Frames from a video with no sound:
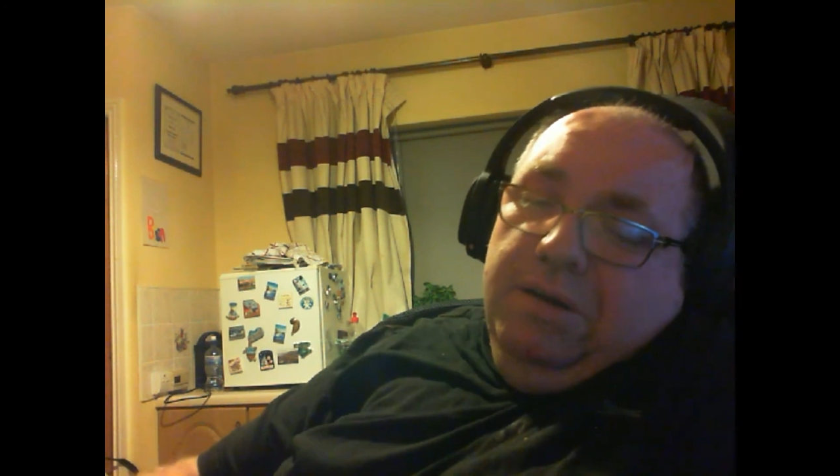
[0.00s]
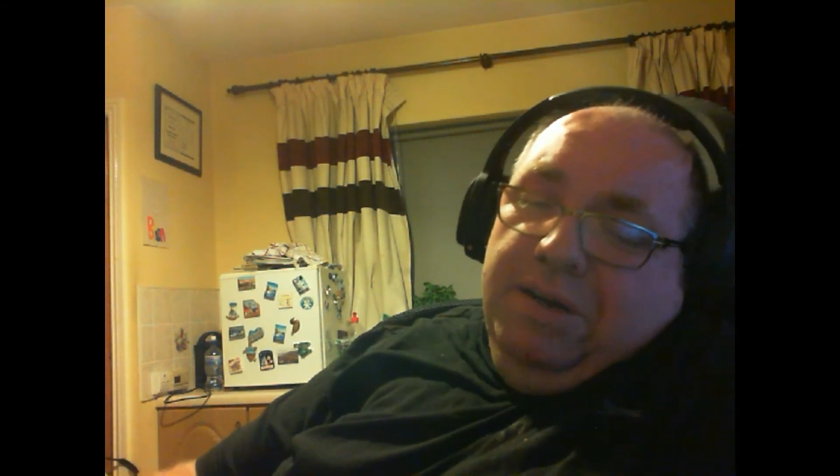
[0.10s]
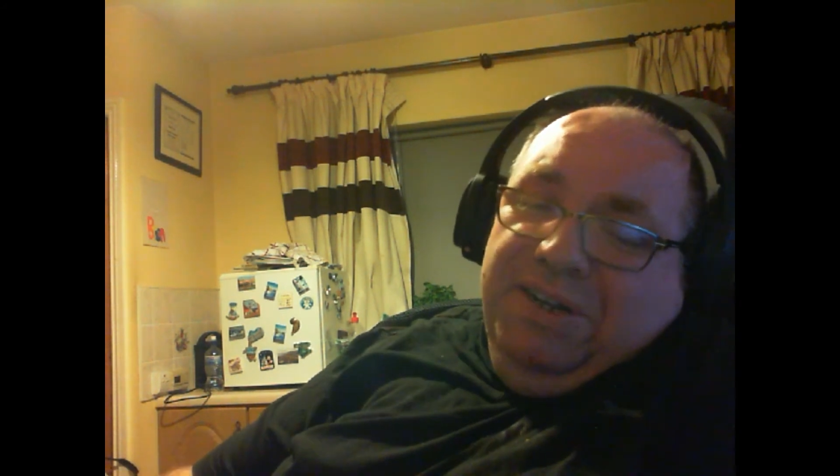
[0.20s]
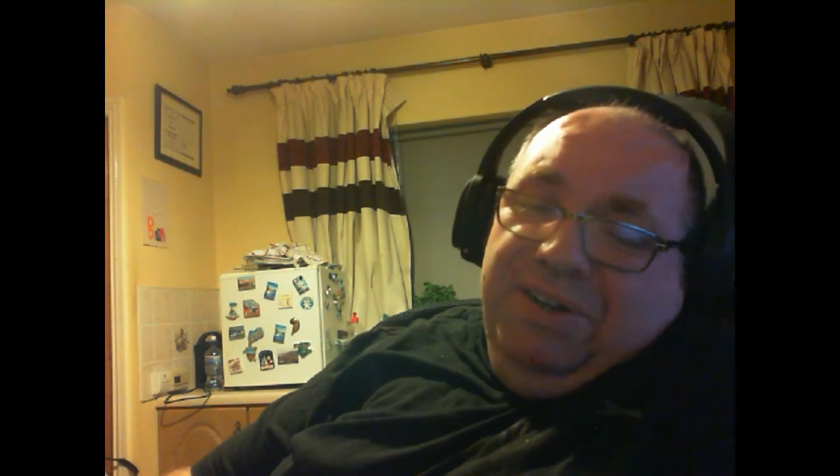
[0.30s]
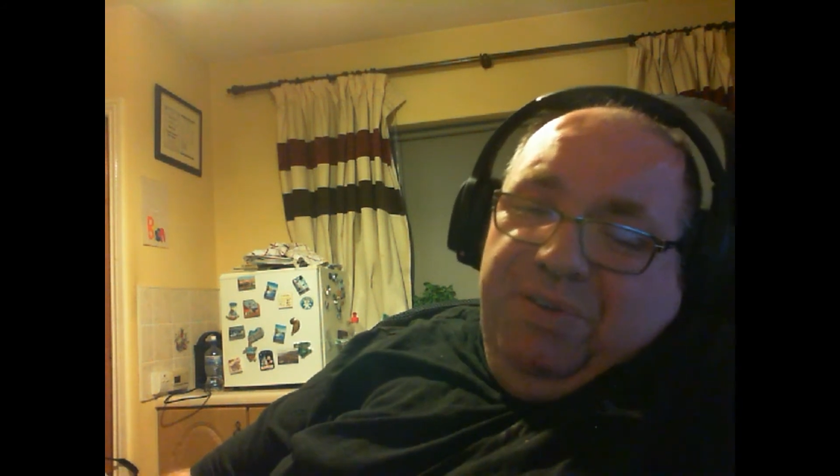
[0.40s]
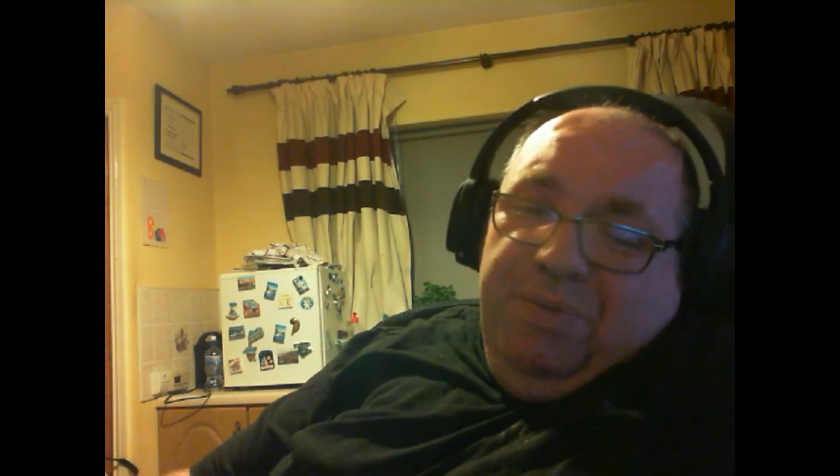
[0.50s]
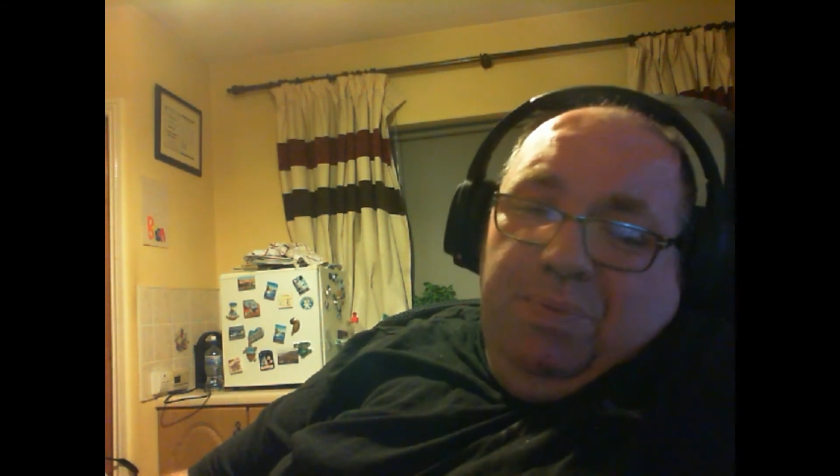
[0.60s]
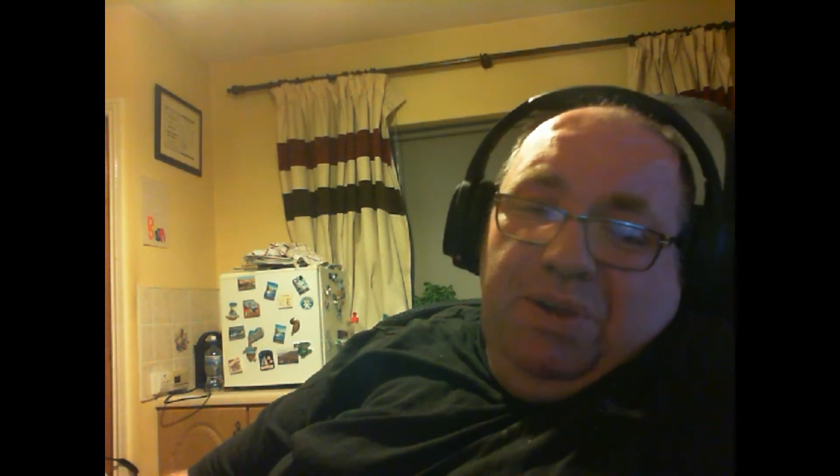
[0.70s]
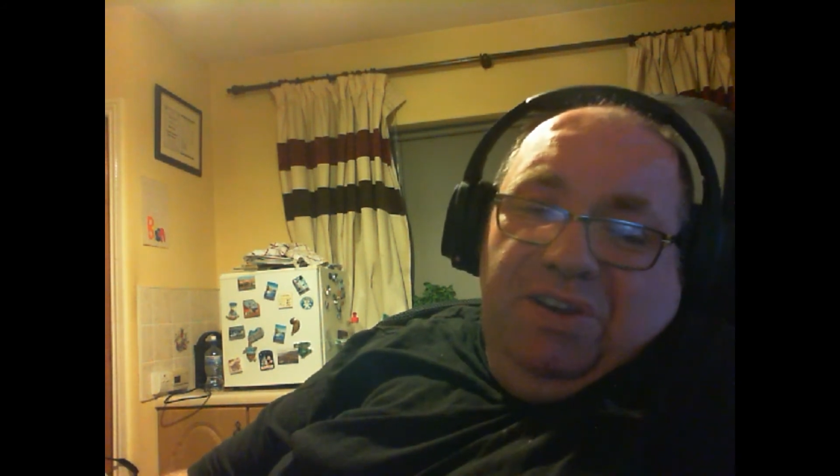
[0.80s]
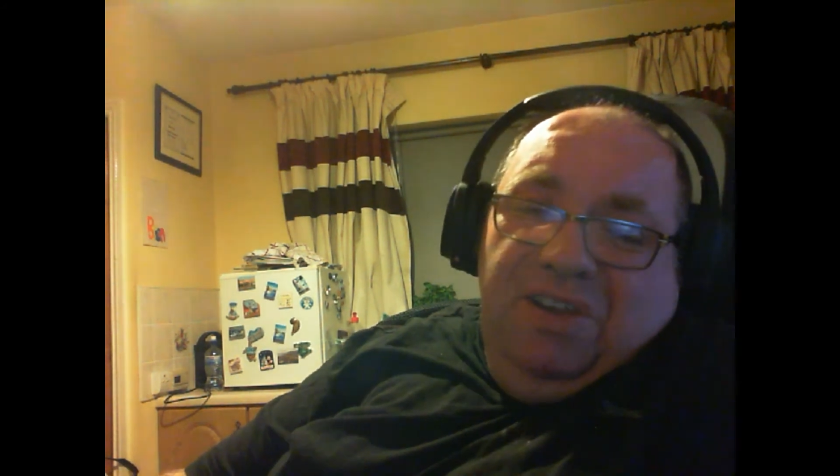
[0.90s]
I'll
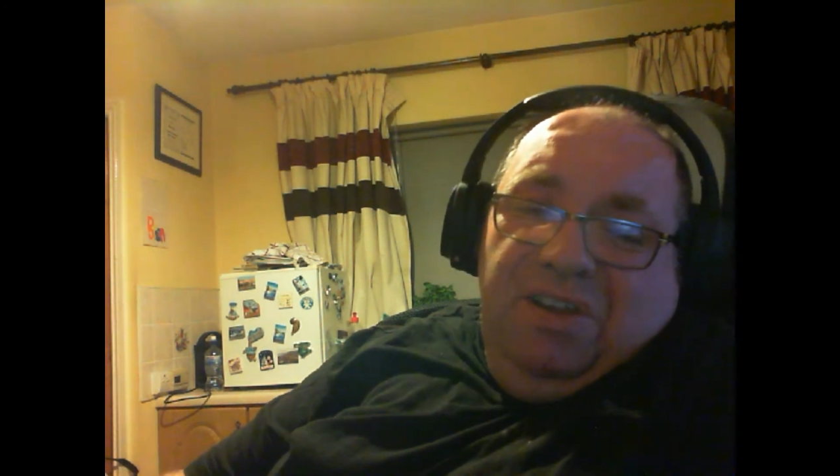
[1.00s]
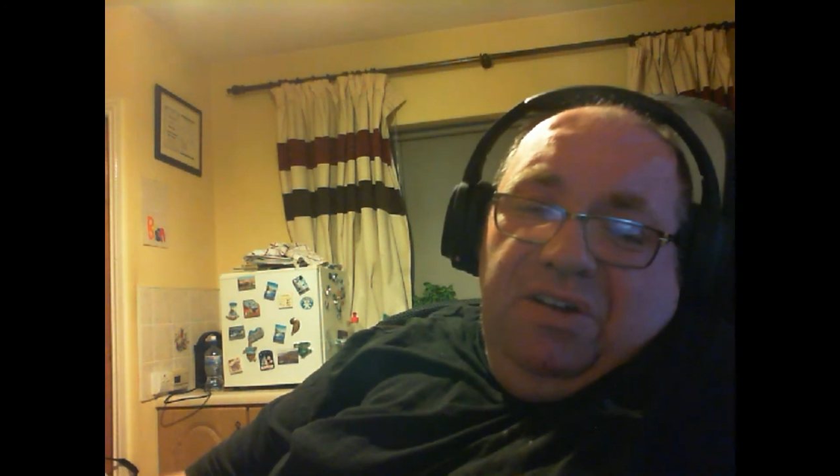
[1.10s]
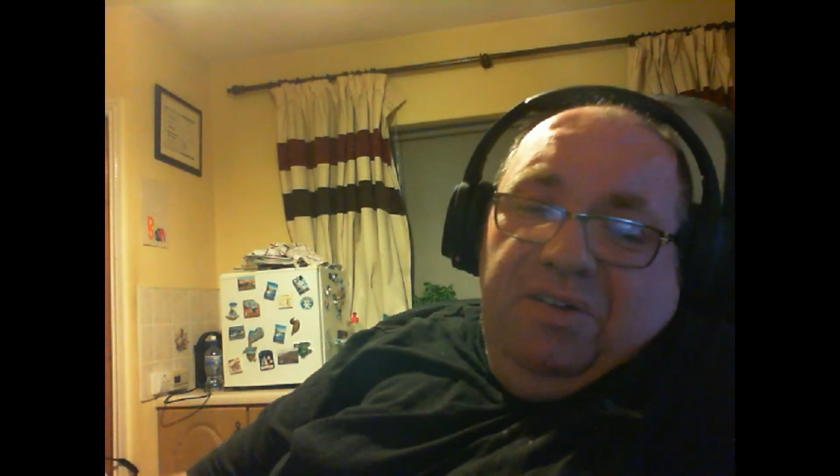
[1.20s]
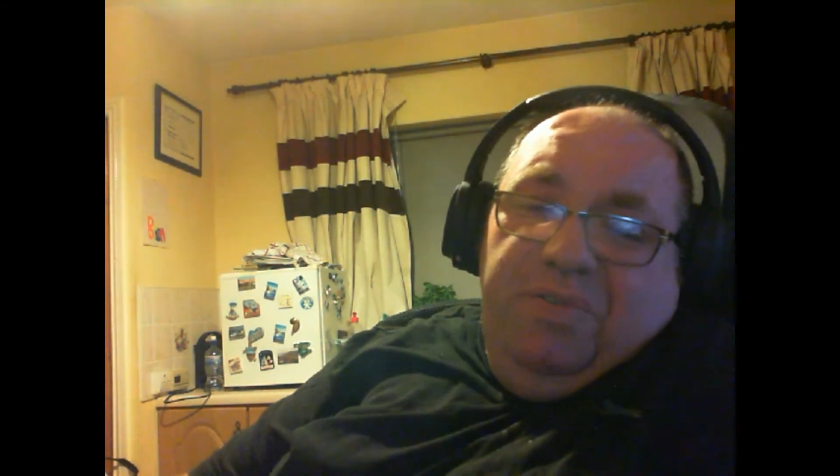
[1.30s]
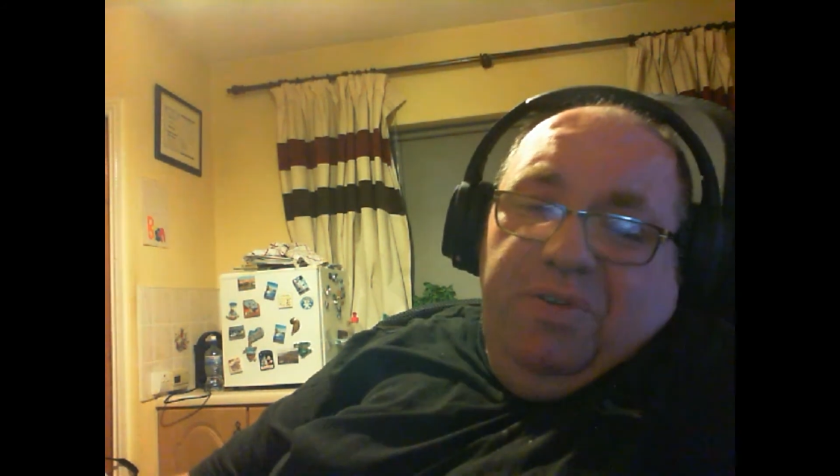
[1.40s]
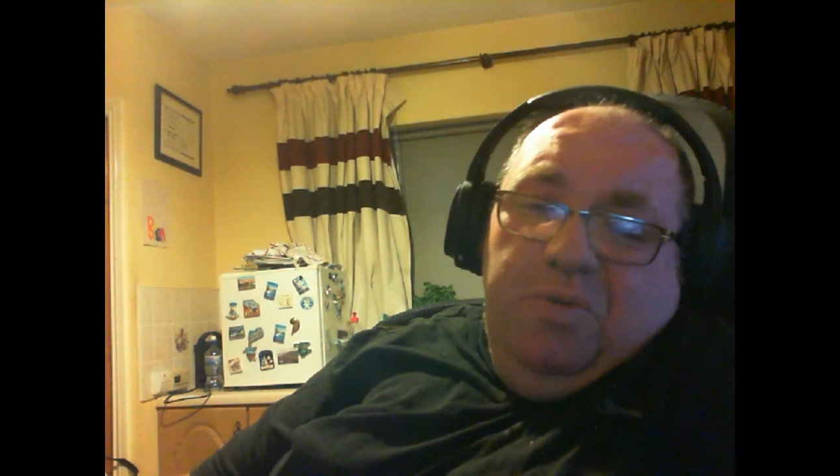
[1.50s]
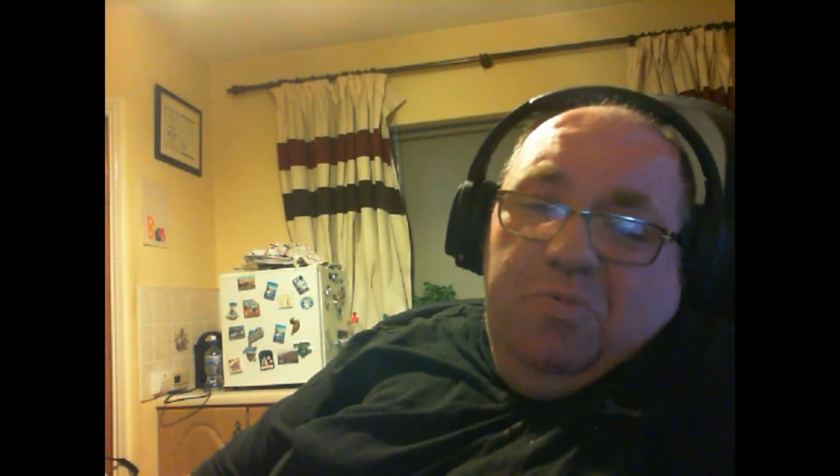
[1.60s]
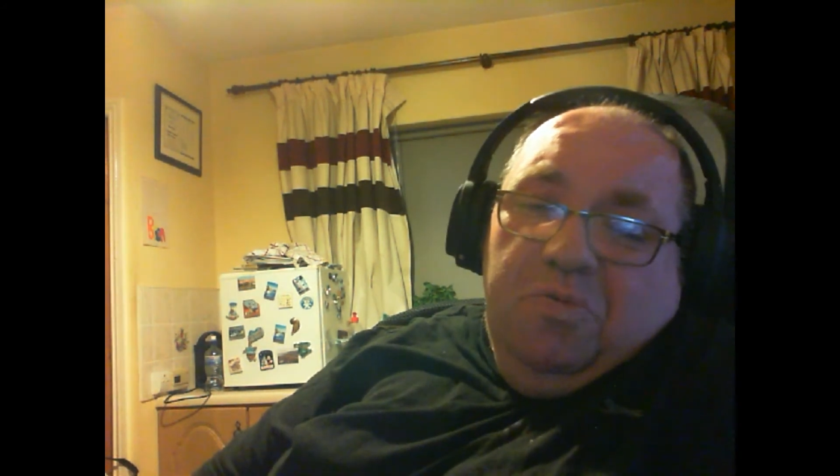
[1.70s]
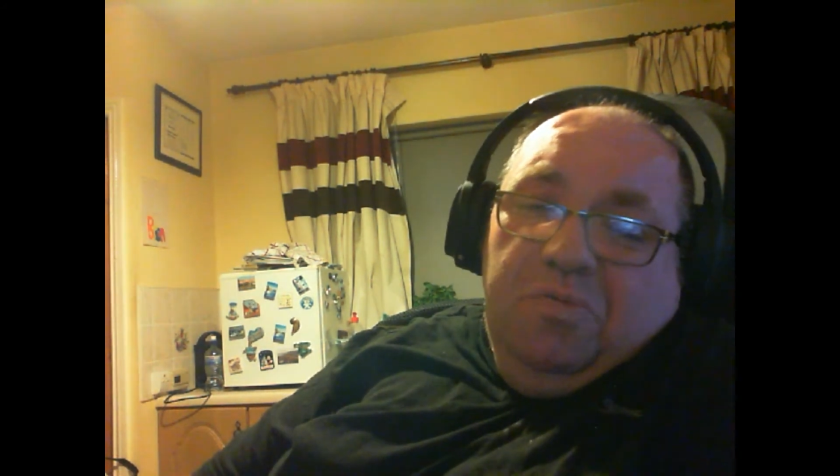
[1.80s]
speak to you all soon.